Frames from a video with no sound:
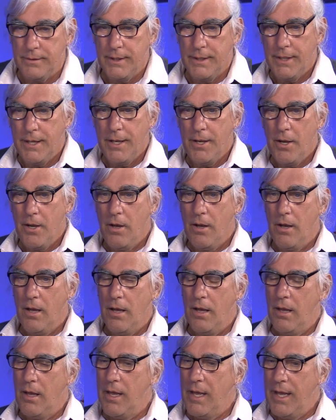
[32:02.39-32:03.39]
Right.
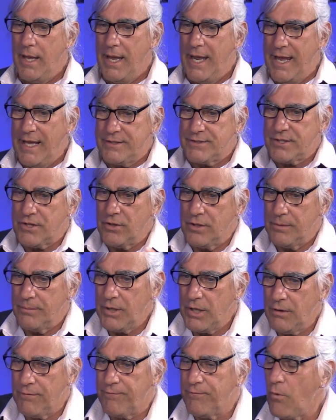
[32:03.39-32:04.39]
It's going to
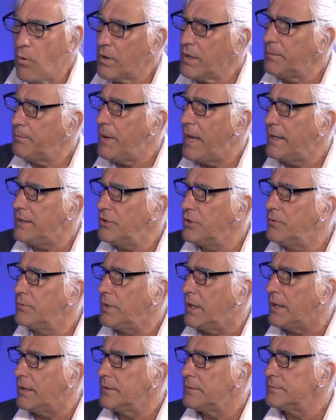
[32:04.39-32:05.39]
be a 40 bed
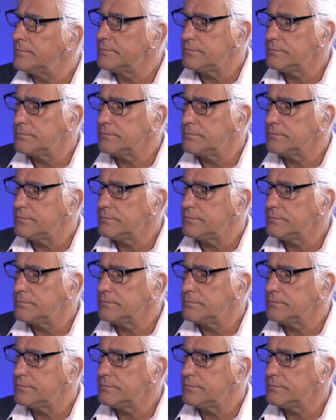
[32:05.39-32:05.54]
unit.